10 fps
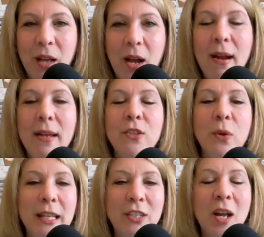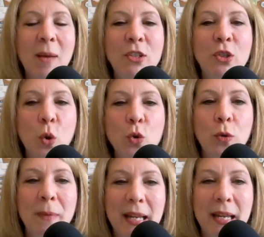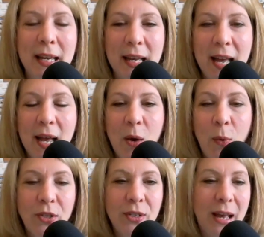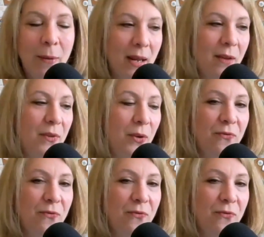All right, so let's talk about social media, which is how many of you